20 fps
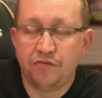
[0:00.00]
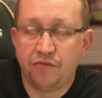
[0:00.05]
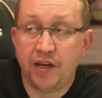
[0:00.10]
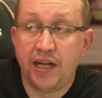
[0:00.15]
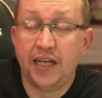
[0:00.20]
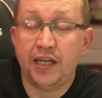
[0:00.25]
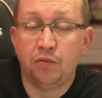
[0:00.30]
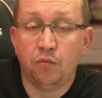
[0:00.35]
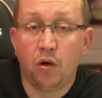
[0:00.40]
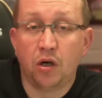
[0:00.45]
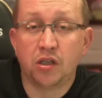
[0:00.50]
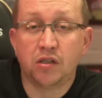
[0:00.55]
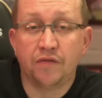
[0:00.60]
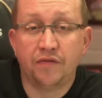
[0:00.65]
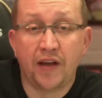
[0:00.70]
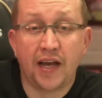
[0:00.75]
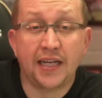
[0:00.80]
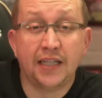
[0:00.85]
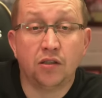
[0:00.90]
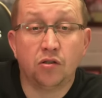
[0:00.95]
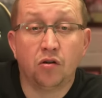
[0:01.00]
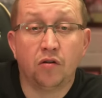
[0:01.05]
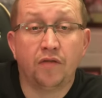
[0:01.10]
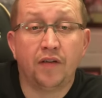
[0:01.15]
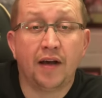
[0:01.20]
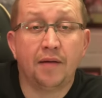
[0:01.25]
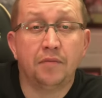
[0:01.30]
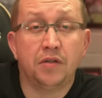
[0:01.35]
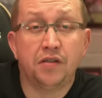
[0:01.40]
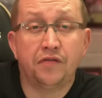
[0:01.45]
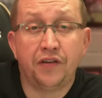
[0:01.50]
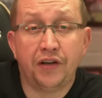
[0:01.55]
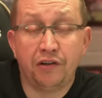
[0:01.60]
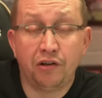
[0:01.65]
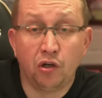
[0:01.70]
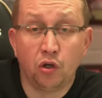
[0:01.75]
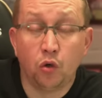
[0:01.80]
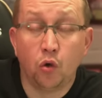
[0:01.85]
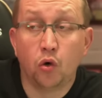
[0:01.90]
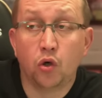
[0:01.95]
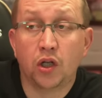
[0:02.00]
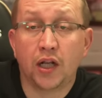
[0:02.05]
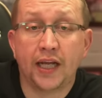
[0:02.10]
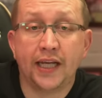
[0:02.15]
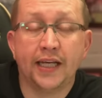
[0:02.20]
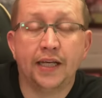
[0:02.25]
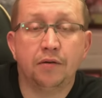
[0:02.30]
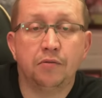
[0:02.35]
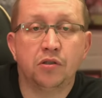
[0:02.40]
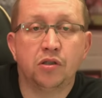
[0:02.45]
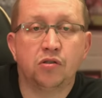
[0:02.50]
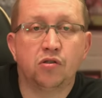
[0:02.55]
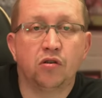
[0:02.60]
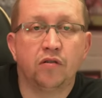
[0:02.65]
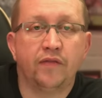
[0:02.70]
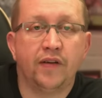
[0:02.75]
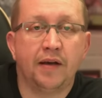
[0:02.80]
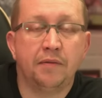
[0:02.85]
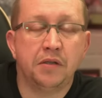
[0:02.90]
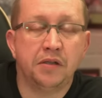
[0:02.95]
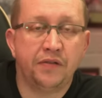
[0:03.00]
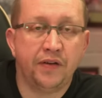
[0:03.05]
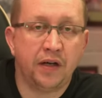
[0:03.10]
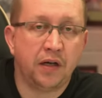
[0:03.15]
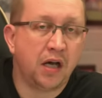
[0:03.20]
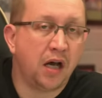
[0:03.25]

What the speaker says: It really was a very tough atmosphere. It looked like it was a tough atmosphere.